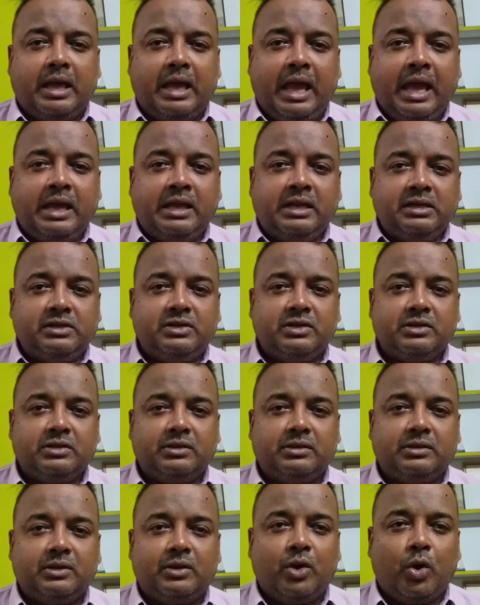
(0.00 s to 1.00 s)
And
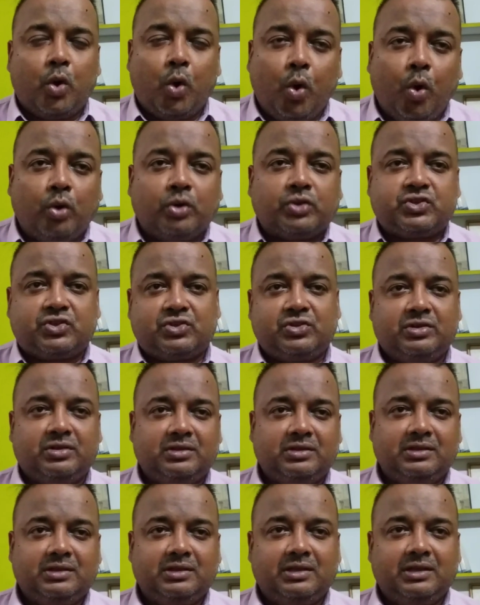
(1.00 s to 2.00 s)
host
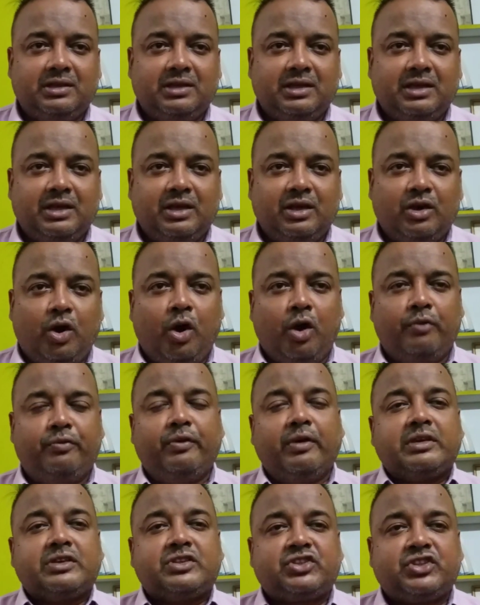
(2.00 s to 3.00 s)
of
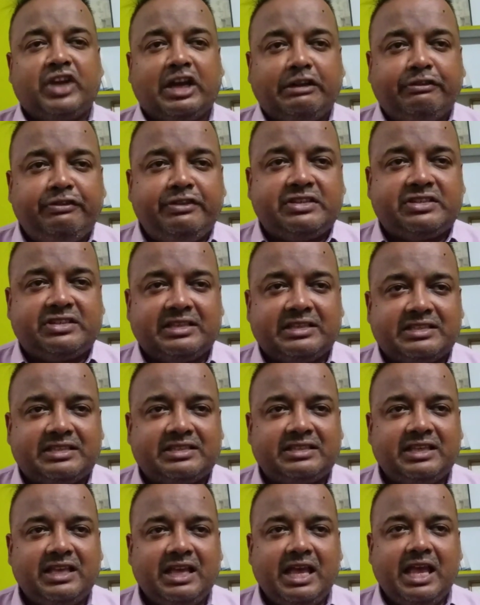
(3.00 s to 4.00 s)

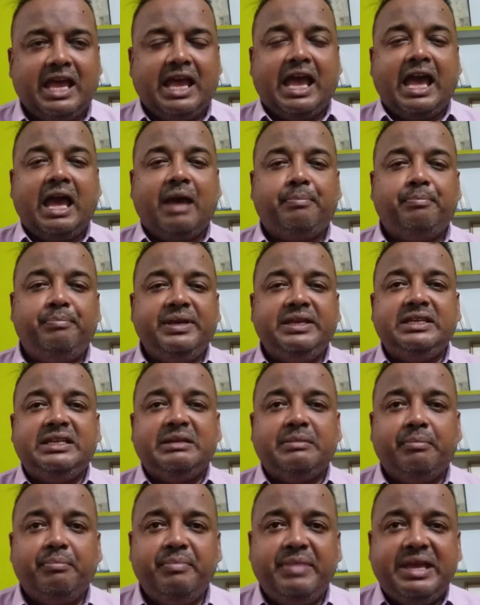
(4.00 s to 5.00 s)
services have
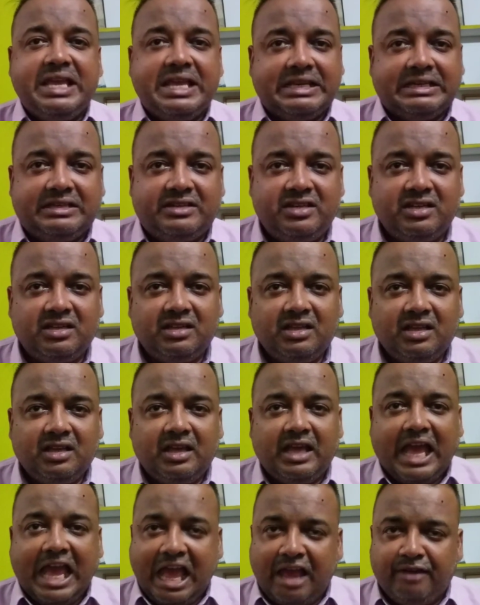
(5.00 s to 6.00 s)
been made
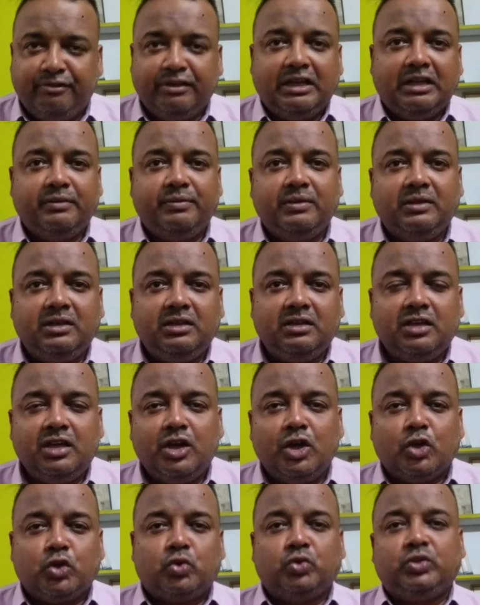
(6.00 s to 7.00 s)
available
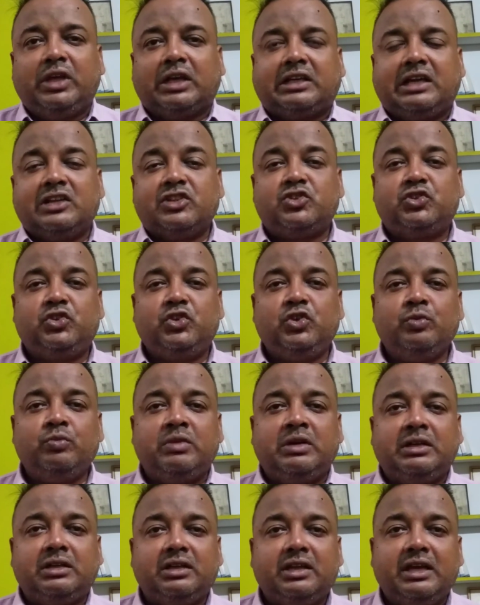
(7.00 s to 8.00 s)
to the
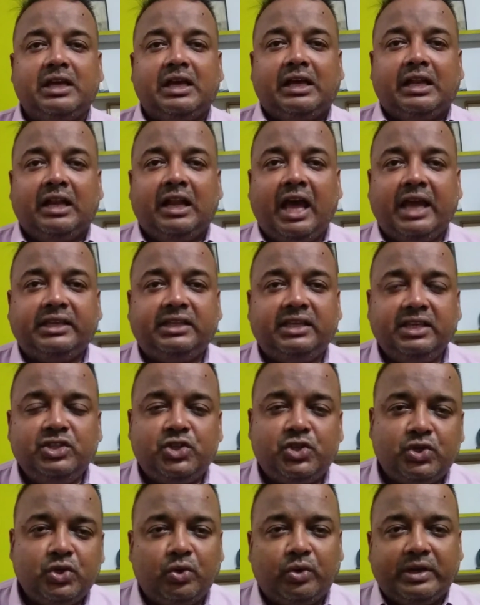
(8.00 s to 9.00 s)
consumer like
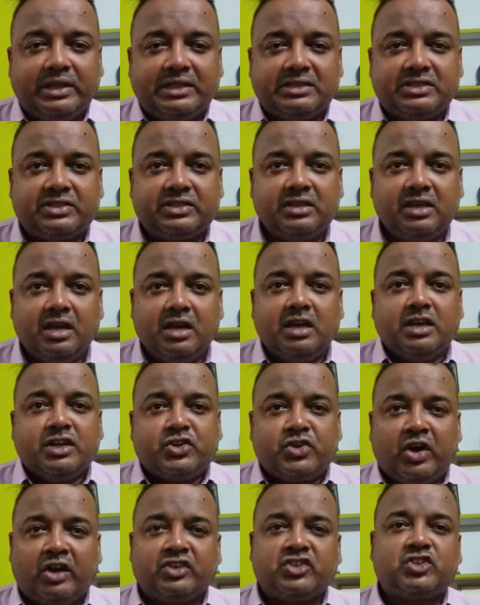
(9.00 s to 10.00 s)
insurance,
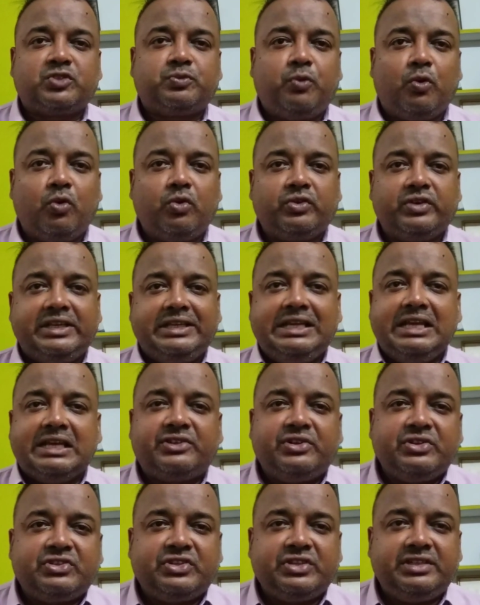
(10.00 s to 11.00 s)
transport,
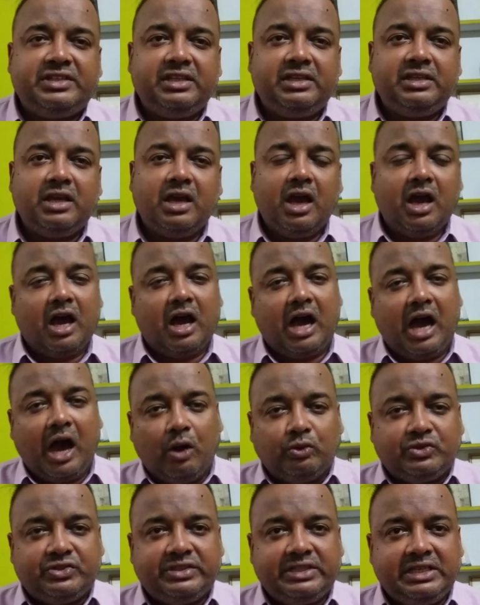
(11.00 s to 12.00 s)
electricity,
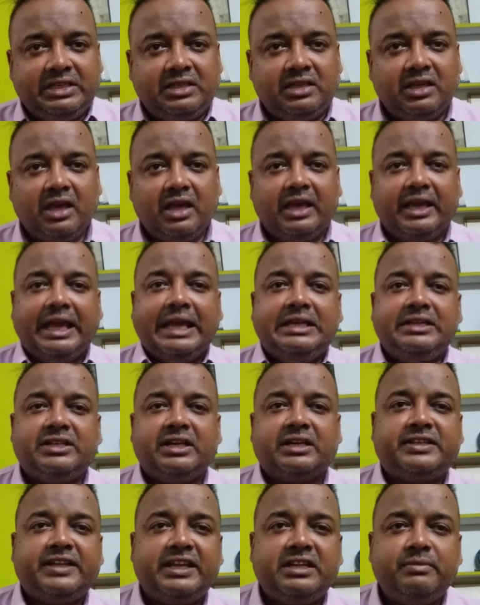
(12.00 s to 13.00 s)
housing,
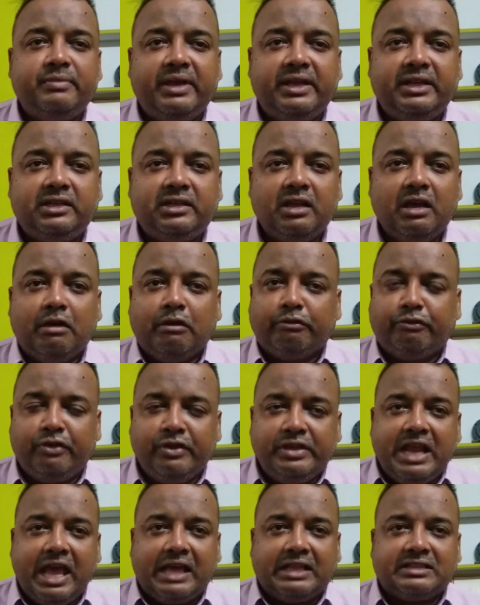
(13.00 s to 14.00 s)
entertainment,
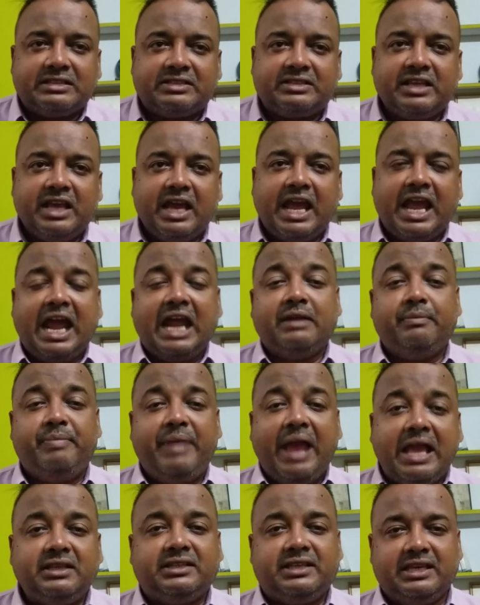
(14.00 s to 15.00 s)
finance and
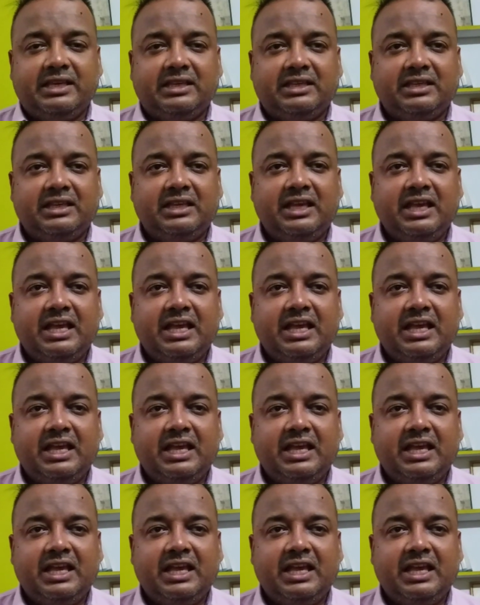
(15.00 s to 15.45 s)
banking.